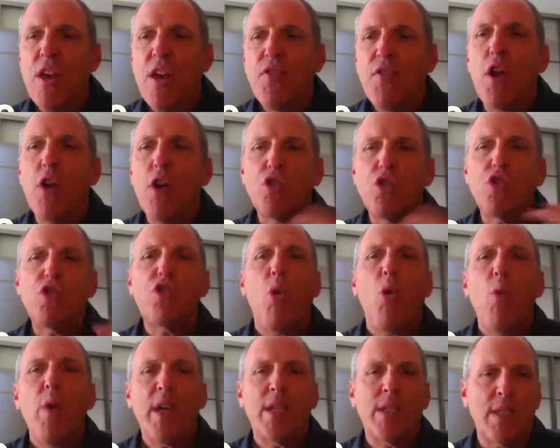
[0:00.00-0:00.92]
They are
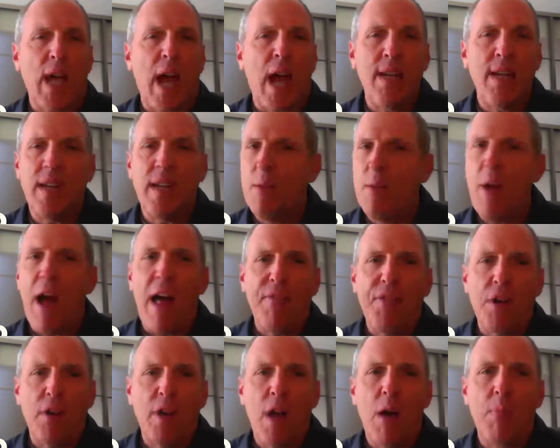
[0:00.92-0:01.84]
so excited about
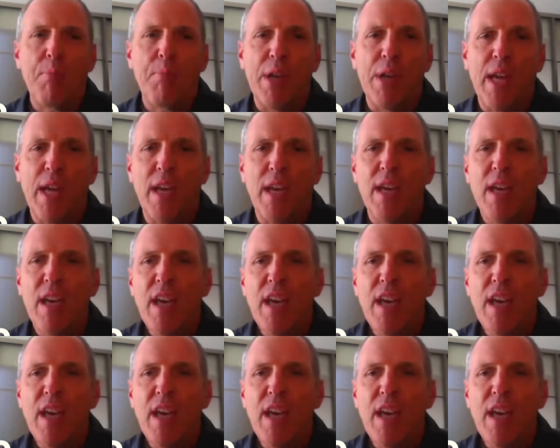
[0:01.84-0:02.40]
their company